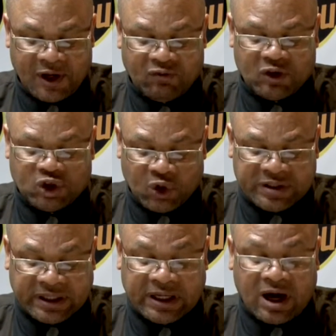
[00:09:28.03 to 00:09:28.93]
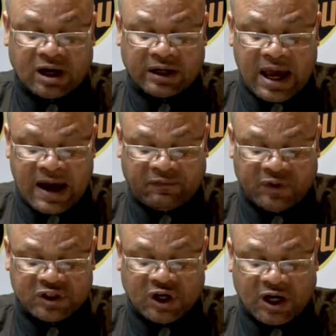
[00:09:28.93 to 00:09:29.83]
reducing the
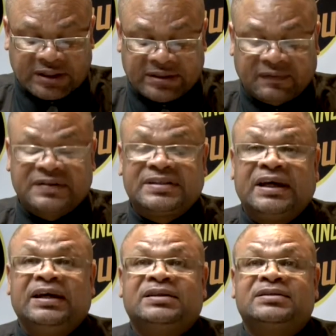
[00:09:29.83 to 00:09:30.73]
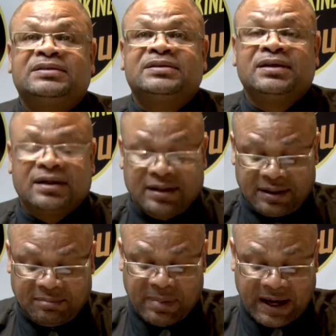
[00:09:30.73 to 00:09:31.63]
average cost of seeds
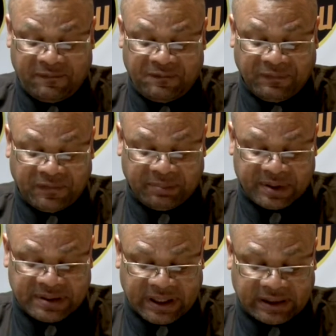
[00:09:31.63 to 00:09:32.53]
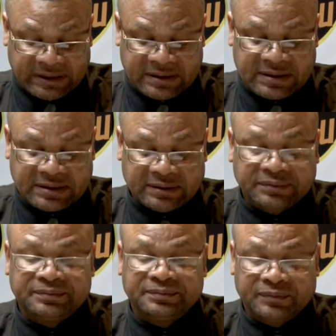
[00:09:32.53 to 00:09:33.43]
by 50%,
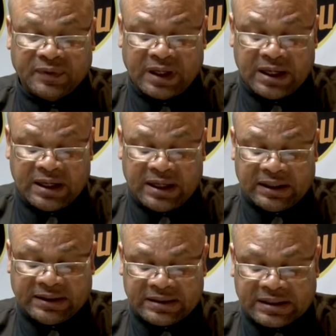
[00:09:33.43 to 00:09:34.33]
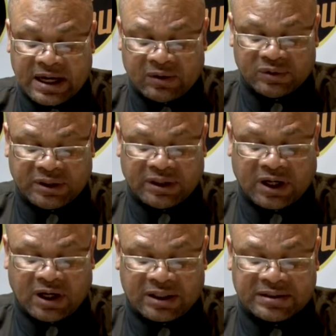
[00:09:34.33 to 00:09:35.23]
discounting the
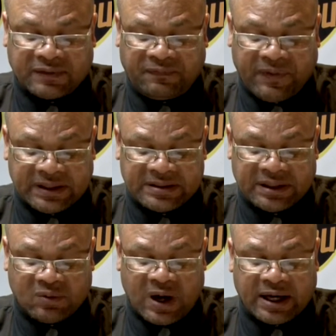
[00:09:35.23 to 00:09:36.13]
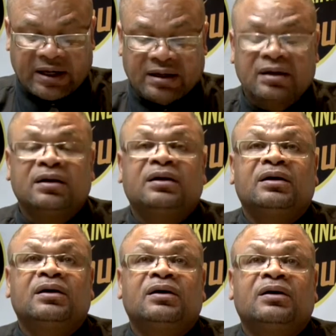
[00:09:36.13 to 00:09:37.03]
cost of fencing wire
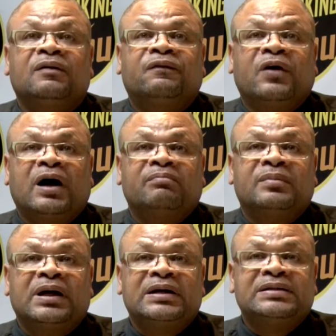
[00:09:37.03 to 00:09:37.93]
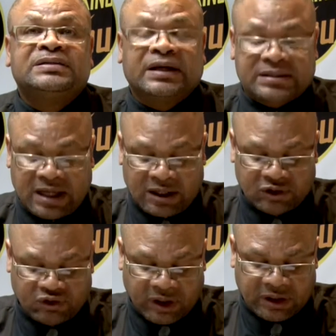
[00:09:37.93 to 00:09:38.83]
from
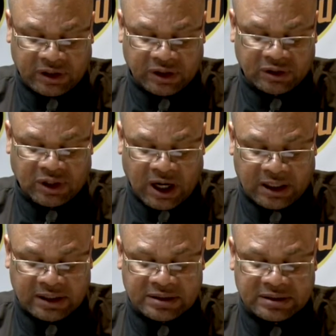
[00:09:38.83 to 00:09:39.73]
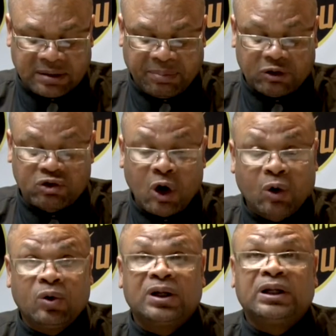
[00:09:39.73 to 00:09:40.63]
$600 per
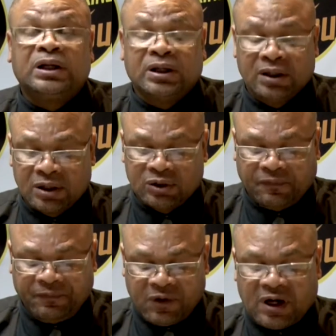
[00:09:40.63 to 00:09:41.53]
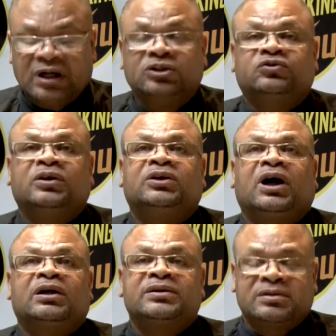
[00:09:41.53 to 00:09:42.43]
roll to
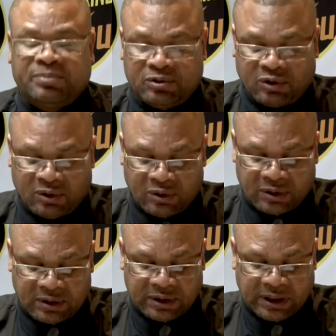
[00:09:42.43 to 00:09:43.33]
$400 per roll,